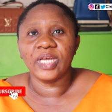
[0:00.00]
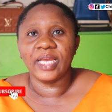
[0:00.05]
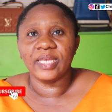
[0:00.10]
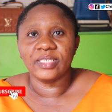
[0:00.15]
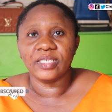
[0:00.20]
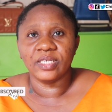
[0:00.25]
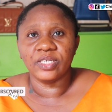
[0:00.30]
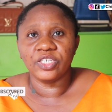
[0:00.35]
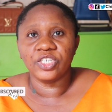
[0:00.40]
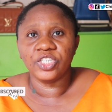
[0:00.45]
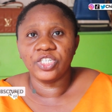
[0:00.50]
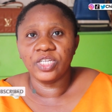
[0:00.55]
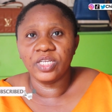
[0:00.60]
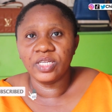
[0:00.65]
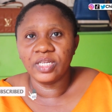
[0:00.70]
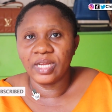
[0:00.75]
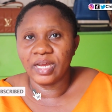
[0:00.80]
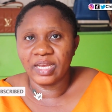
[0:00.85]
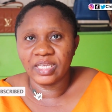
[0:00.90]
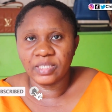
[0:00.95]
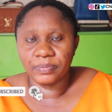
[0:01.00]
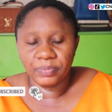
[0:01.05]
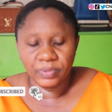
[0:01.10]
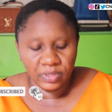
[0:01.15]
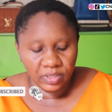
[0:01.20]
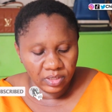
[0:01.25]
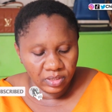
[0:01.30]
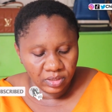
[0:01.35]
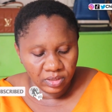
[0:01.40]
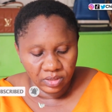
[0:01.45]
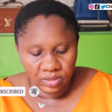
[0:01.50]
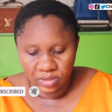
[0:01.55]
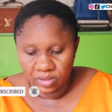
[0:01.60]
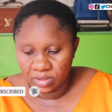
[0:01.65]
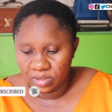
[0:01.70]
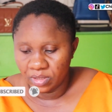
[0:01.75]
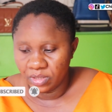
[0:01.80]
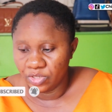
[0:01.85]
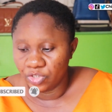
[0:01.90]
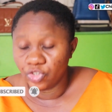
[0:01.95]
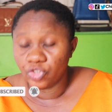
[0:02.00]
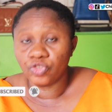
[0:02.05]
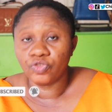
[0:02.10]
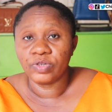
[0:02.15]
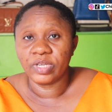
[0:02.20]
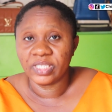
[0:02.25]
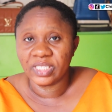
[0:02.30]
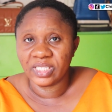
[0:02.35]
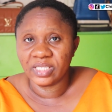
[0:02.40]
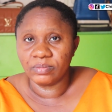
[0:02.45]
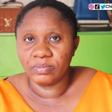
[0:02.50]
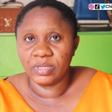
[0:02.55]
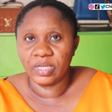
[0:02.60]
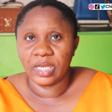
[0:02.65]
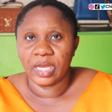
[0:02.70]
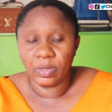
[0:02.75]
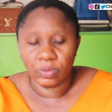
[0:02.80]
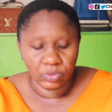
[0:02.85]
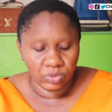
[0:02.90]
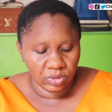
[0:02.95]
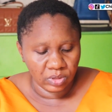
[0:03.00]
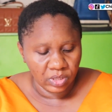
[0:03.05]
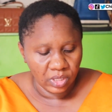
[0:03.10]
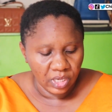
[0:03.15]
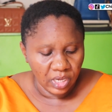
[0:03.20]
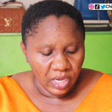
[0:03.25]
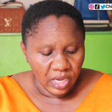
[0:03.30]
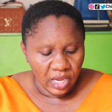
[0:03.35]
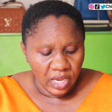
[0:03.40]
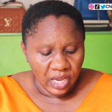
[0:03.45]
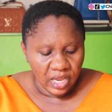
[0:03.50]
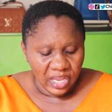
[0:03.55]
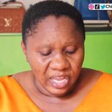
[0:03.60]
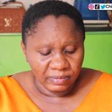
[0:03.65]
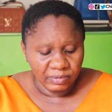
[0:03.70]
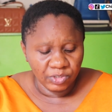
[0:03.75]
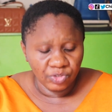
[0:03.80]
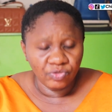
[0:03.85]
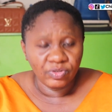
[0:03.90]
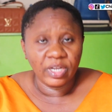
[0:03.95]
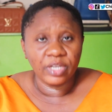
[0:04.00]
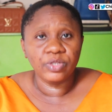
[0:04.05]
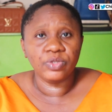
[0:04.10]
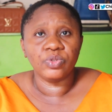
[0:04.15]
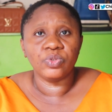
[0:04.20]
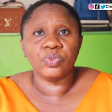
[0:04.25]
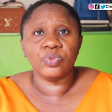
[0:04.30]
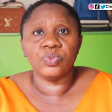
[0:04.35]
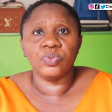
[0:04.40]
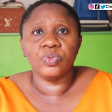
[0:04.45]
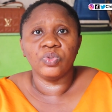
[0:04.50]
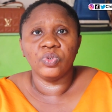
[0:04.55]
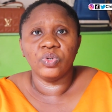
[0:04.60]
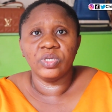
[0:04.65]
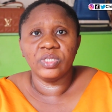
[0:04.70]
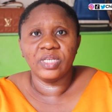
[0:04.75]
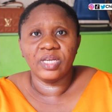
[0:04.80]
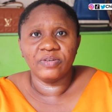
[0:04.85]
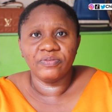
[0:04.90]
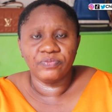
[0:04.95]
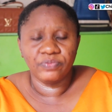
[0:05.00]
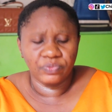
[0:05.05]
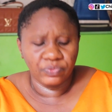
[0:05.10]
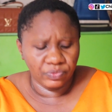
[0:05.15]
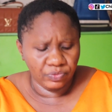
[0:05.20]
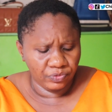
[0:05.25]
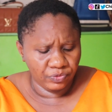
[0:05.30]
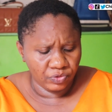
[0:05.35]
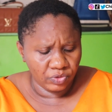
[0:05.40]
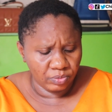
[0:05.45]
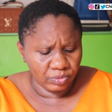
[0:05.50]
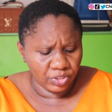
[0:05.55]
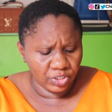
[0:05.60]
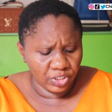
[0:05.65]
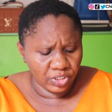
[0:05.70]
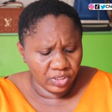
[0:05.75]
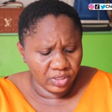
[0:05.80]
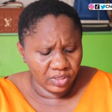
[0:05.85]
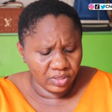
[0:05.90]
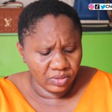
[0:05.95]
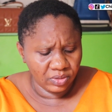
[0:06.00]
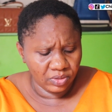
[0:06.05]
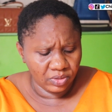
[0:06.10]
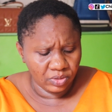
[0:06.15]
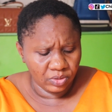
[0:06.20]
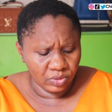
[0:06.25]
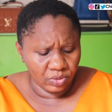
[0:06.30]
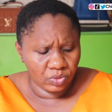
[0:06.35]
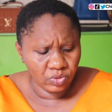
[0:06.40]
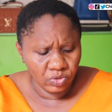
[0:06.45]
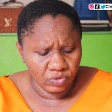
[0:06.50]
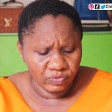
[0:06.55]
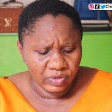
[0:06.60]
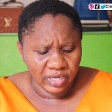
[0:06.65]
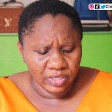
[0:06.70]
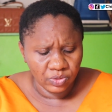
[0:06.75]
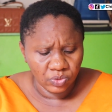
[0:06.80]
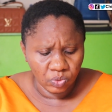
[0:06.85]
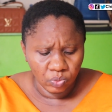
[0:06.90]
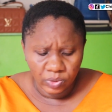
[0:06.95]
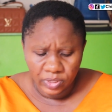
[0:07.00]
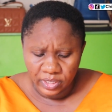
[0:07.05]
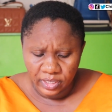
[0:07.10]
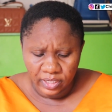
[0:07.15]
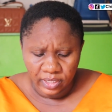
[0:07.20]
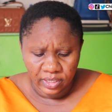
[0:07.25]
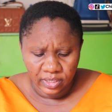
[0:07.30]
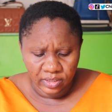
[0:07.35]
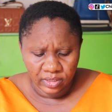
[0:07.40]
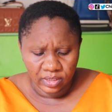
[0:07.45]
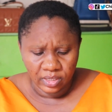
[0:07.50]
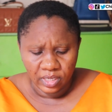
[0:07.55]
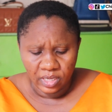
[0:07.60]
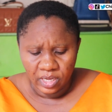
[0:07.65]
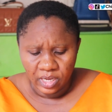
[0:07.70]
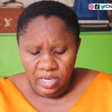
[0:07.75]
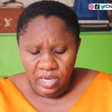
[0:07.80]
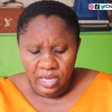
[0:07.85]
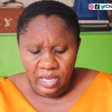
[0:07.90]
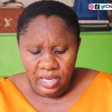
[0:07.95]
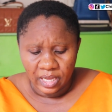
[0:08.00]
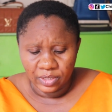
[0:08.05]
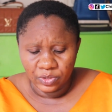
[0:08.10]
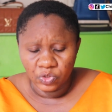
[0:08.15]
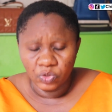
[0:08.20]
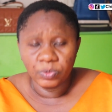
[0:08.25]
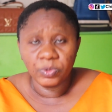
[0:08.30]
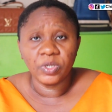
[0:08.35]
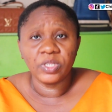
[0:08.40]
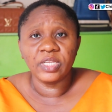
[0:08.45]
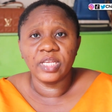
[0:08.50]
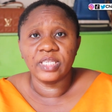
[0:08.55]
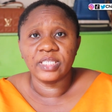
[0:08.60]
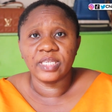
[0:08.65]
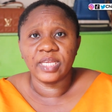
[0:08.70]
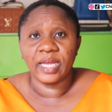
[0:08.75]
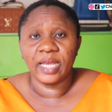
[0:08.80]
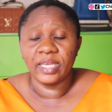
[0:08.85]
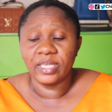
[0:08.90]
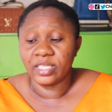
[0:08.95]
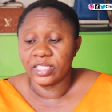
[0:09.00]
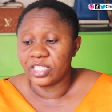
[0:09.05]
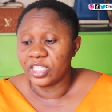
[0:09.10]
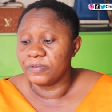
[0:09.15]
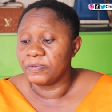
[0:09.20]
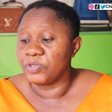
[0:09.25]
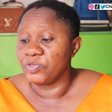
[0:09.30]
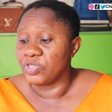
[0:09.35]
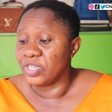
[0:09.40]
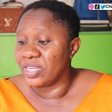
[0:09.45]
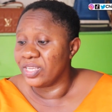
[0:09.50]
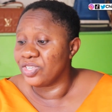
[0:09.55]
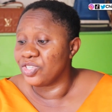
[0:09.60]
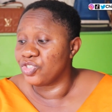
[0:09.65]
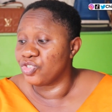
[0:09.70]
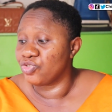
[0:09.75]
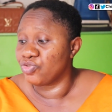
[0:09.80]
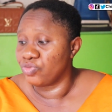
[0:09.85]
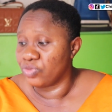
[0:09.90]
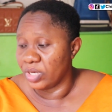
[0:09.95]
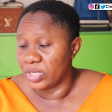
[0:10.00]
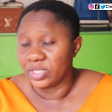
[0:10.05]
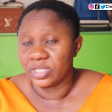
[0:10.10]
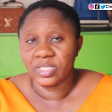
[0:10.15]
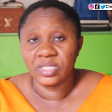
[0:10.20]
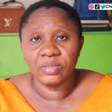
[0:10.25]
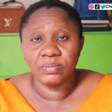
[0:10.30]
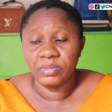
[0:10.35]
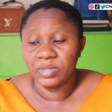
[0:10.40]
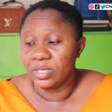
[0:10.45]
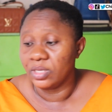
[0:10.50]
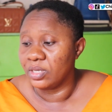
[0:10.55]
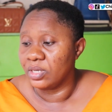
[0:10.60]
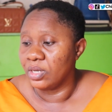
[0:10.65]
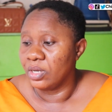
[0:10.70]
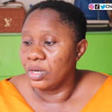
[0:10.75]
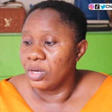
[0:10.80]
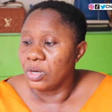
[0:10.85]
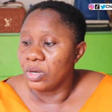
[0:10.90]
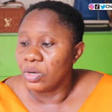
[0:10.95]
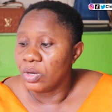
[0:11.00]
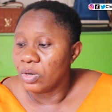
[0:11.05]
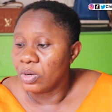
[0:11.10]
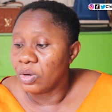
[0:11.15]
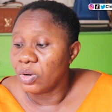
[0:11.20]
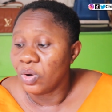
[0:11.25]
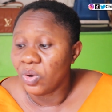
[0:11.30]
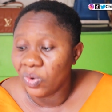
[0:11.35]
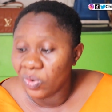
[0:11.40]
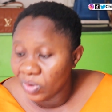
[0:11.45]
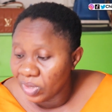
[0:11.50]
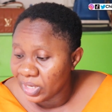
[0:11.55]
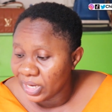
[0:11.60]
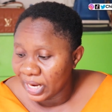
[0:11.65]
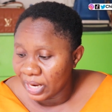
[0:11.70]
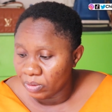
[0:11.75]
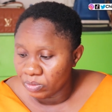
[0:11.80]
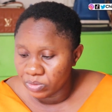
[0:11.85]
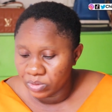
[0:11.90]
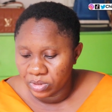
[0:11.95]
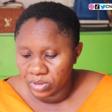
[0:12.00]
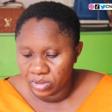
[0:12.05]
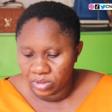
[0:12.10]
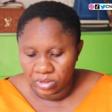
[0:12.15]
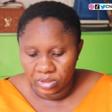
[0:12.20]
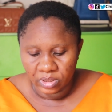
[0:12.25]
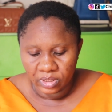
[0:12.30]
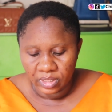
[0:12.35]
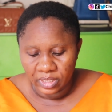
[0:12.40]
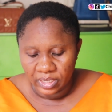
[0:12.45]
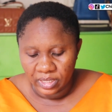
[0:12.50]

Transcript: guys, the Shein has been stressing me out. I've been trying to order from Shein over the weekend, and to be honest guys, they've been really stressing me all out.